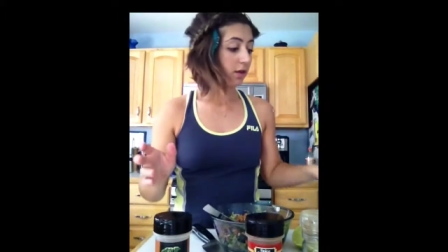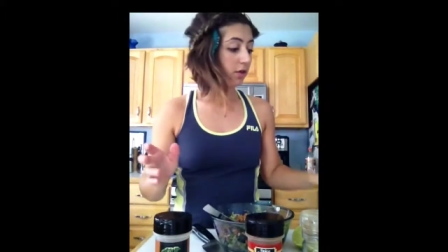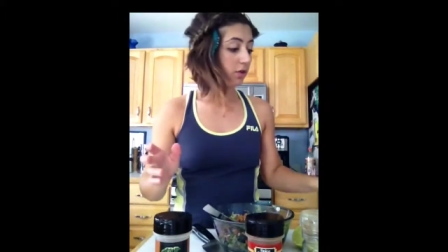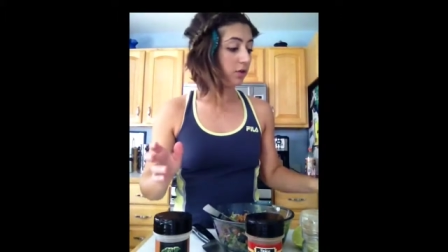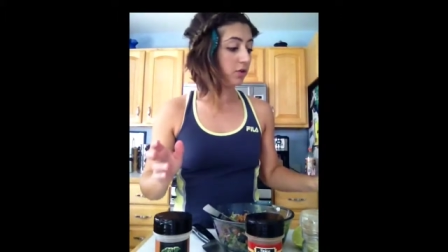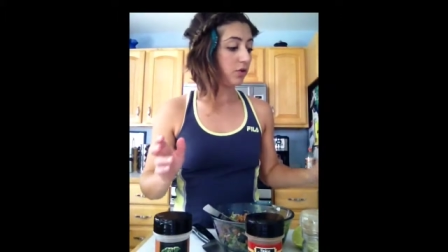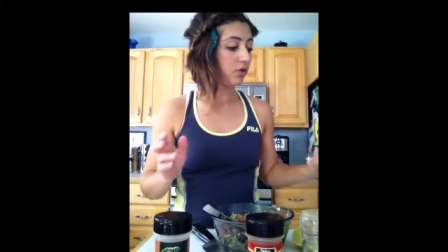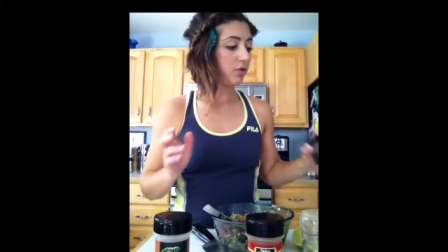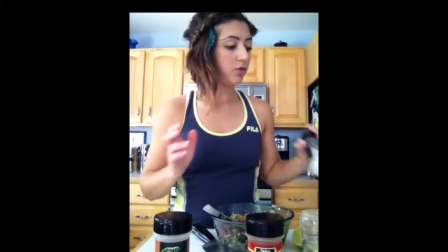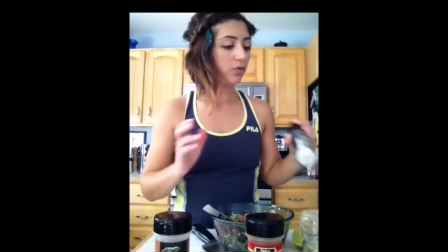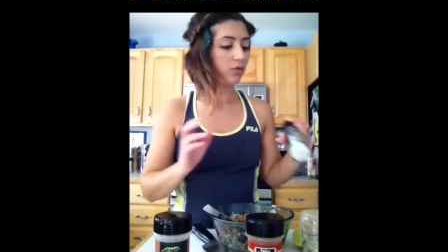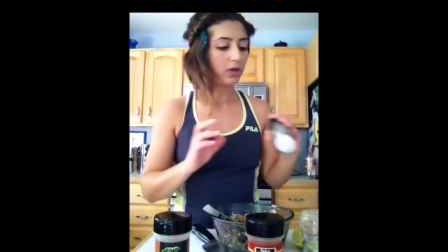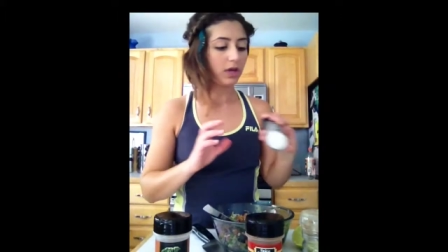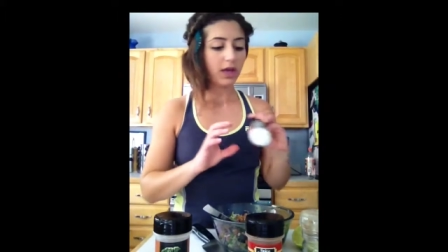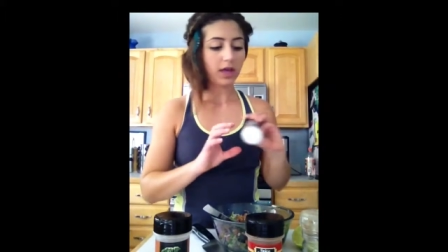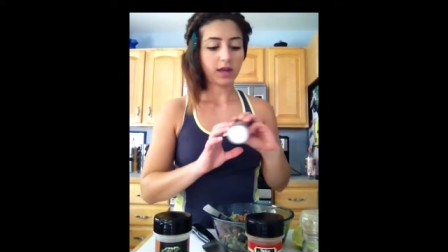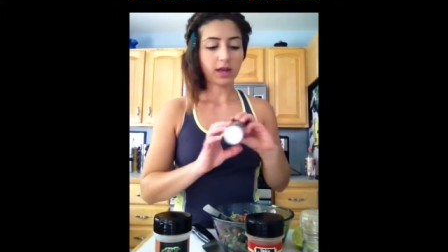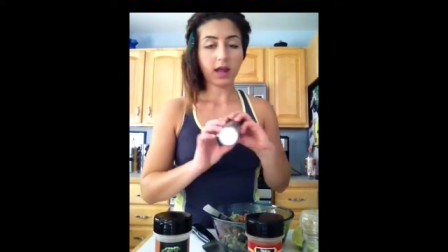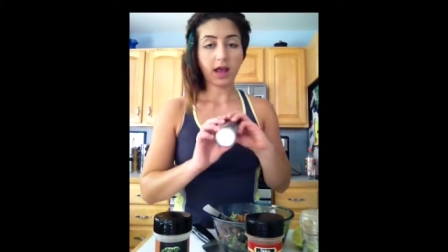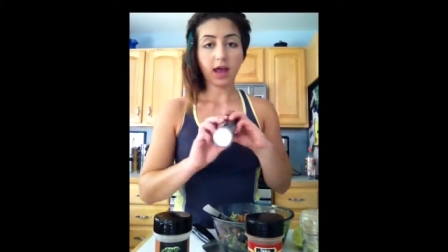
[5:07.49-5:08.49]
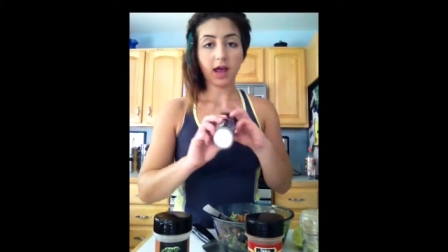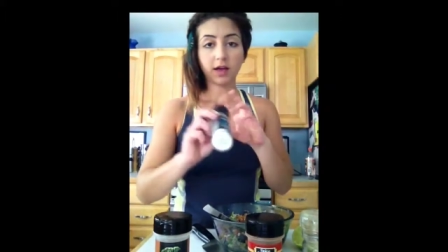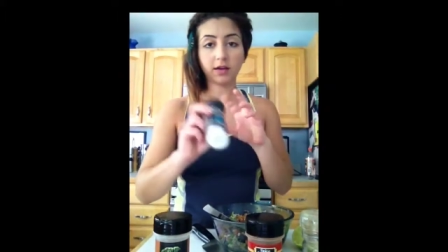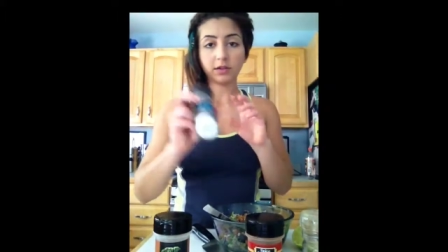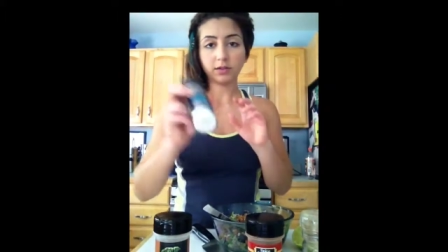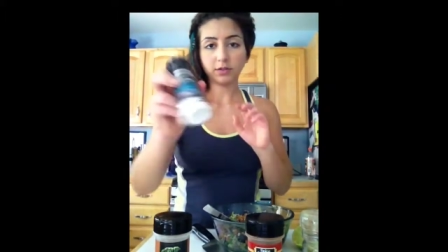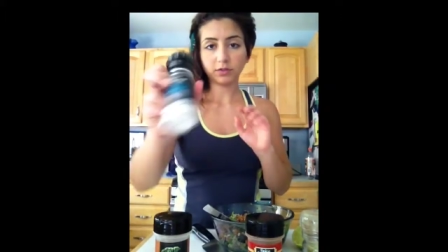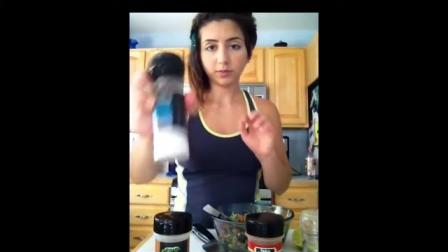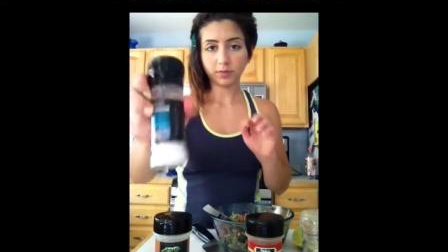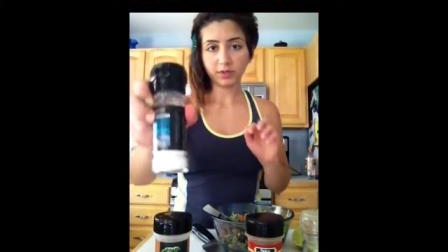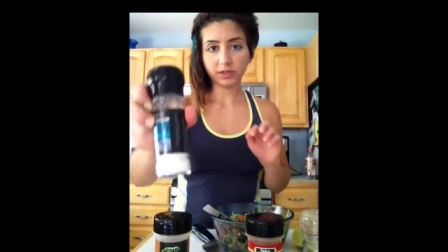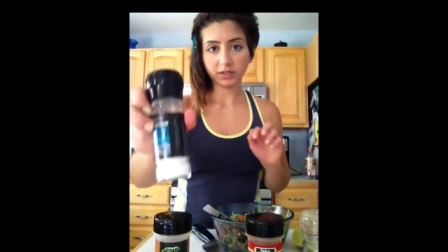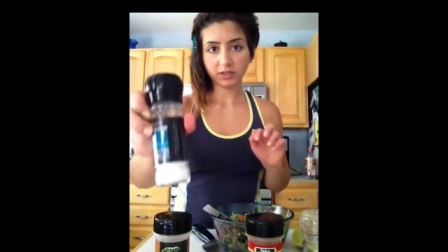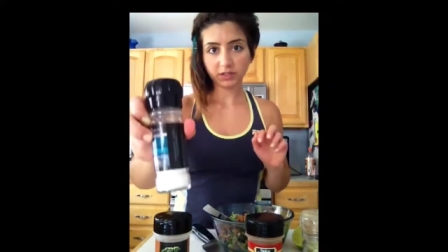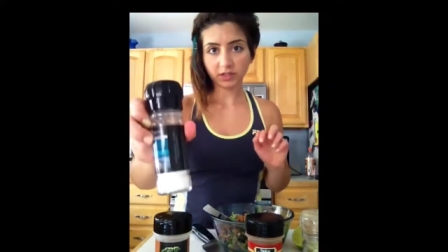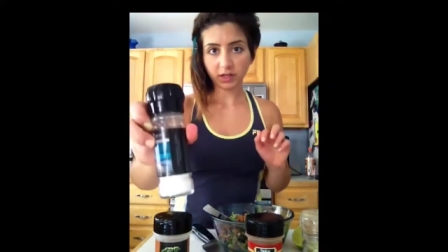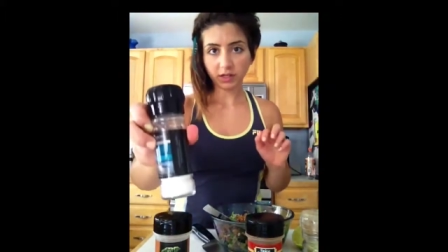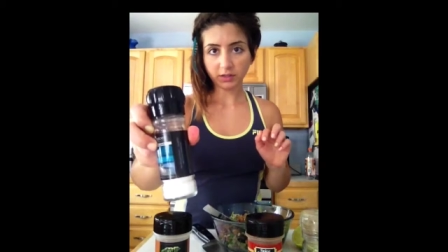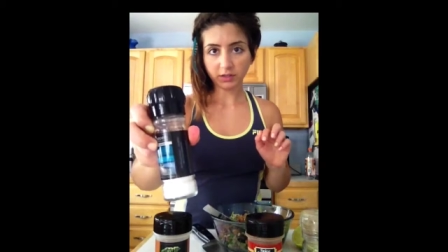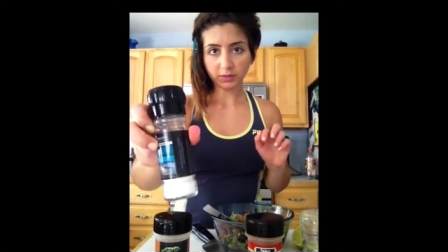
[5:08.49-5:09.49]
you can add a little bit of
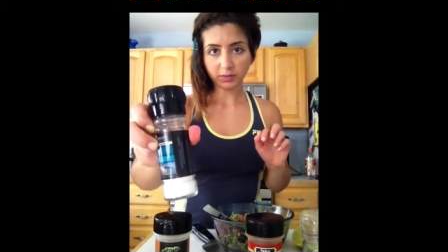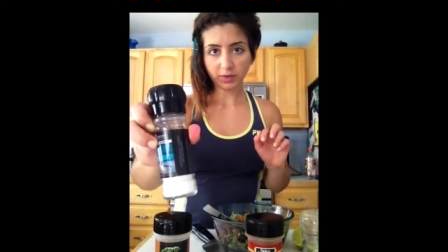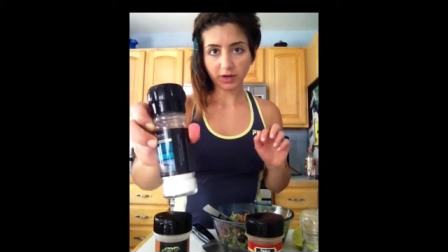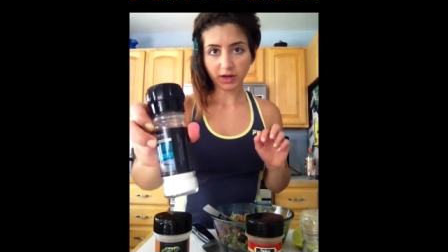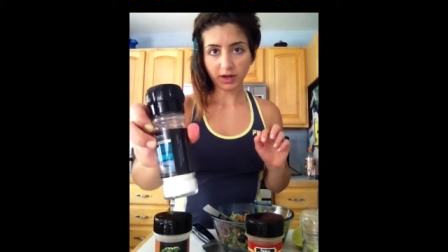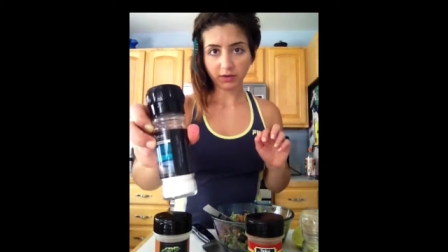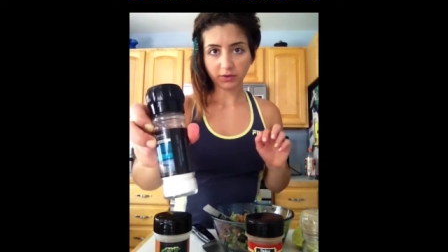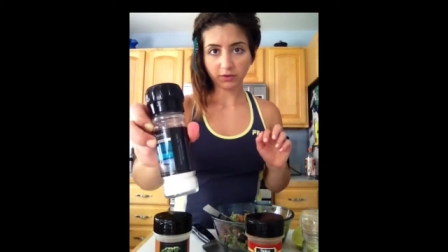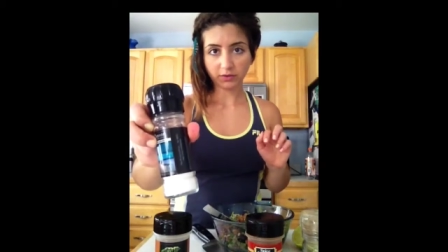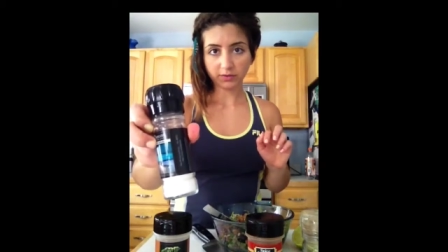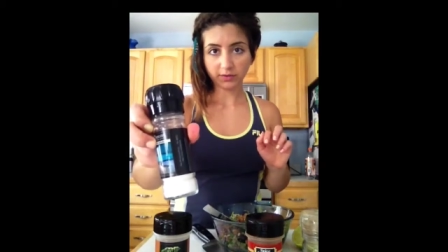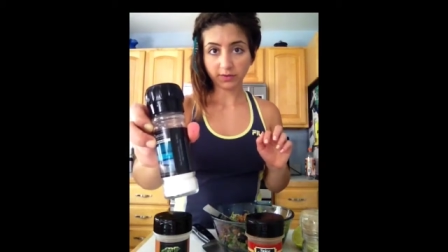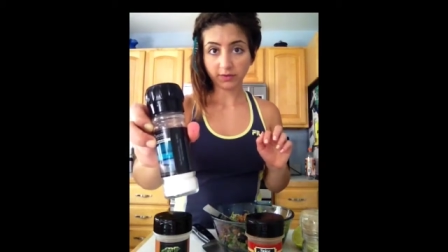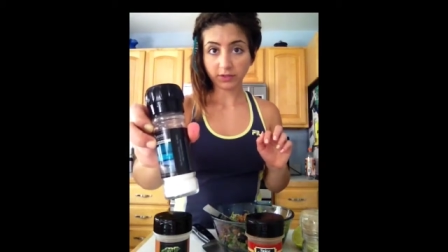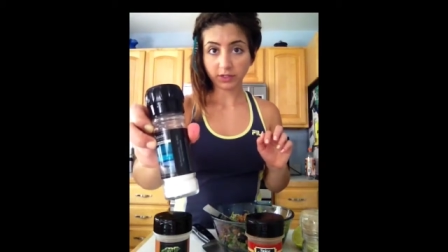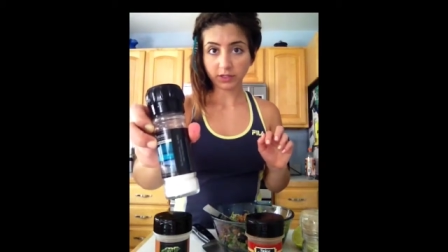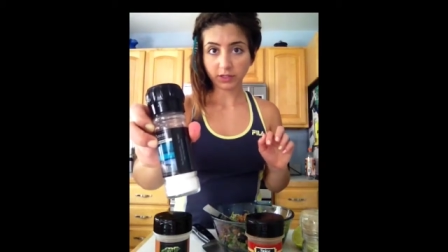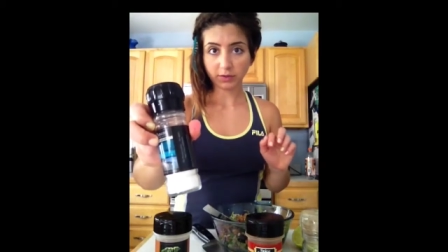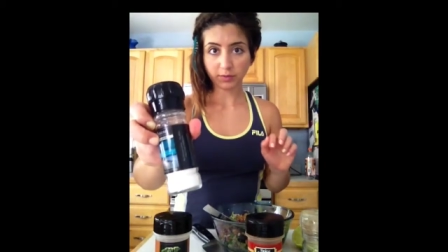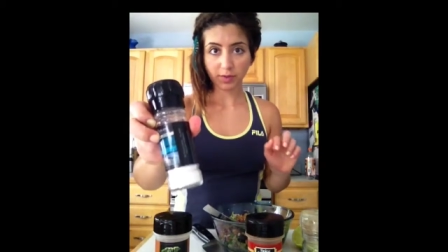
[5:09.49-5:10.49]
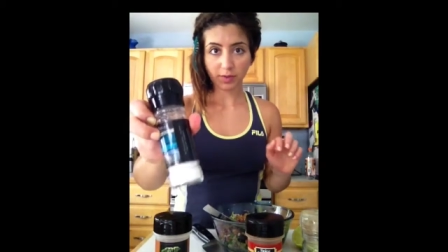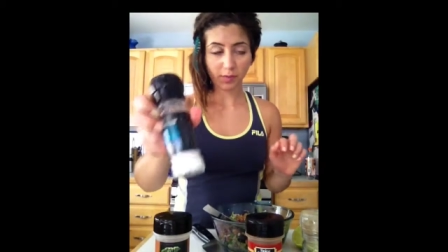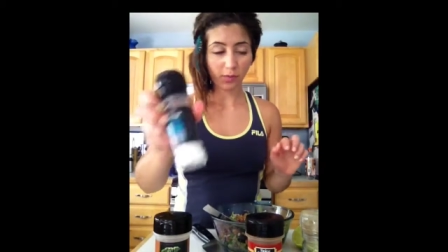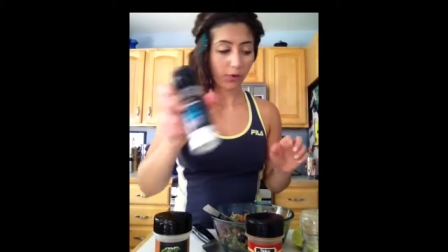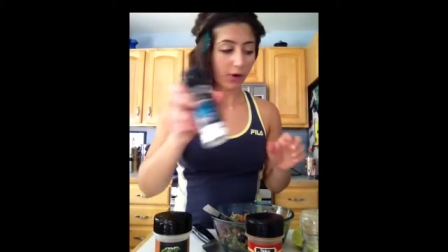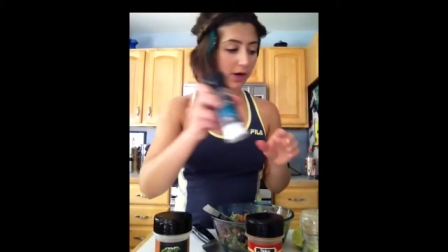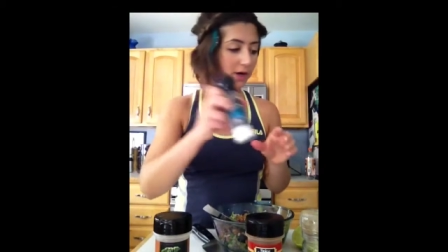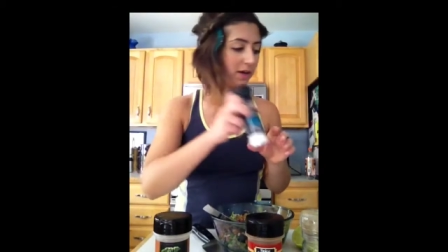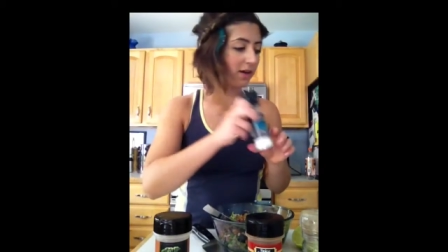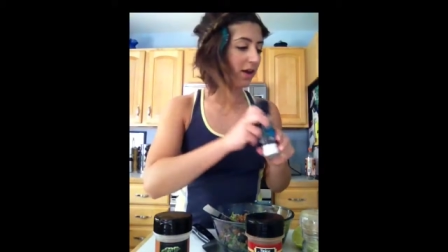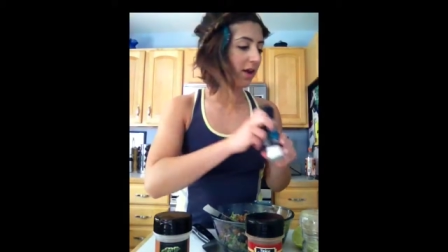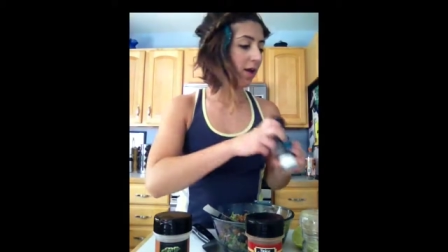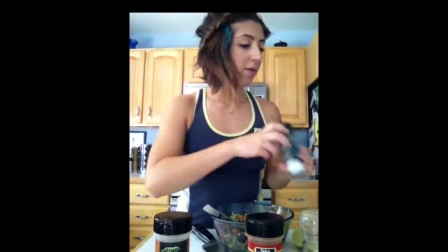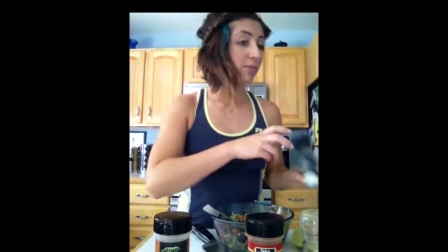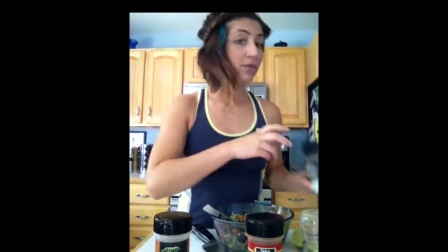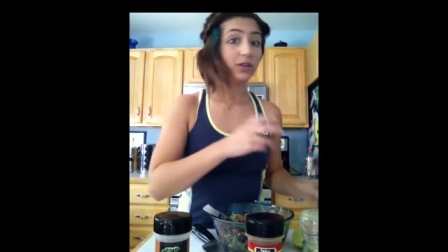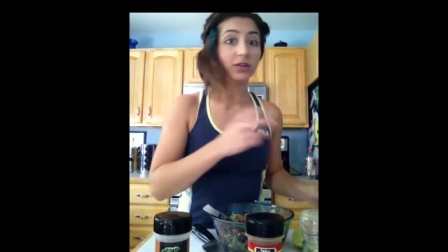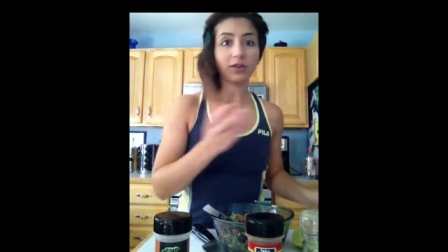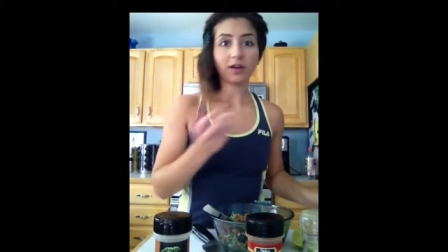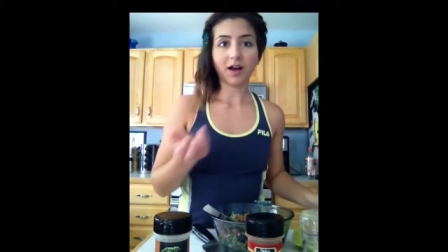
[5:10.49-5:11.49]
salt to bring out those flavors a little bit more, but
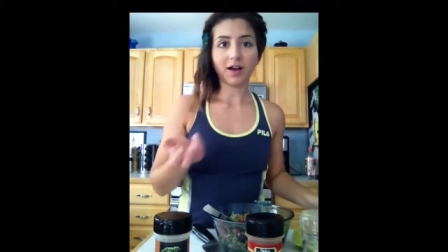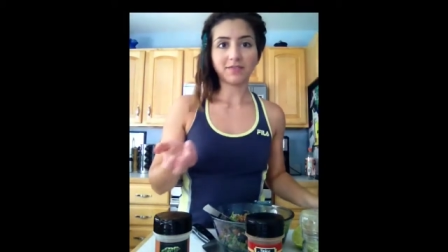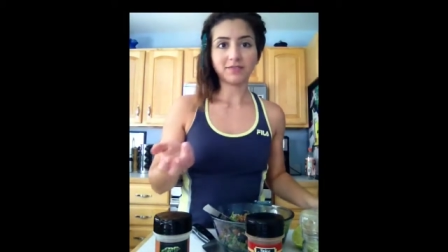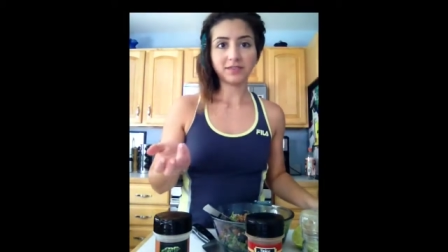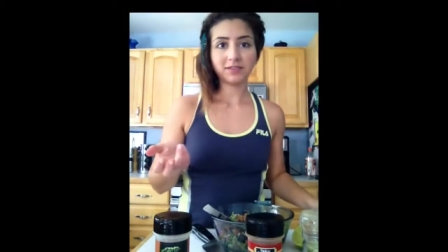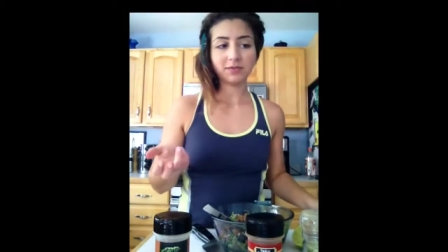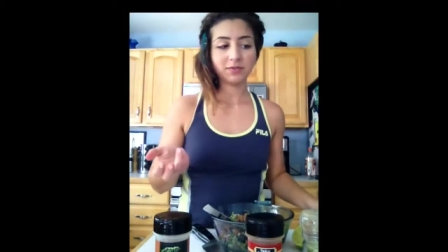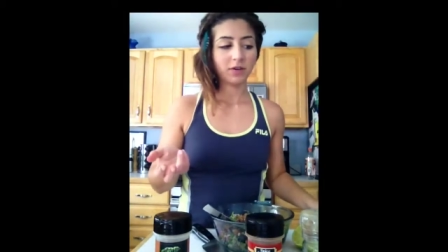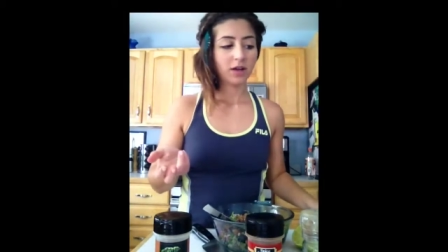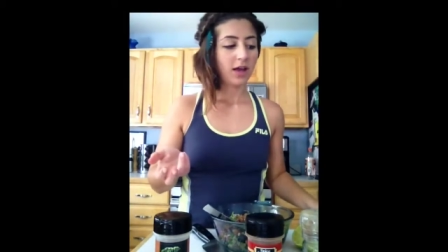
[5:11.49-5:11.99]
you don't have to.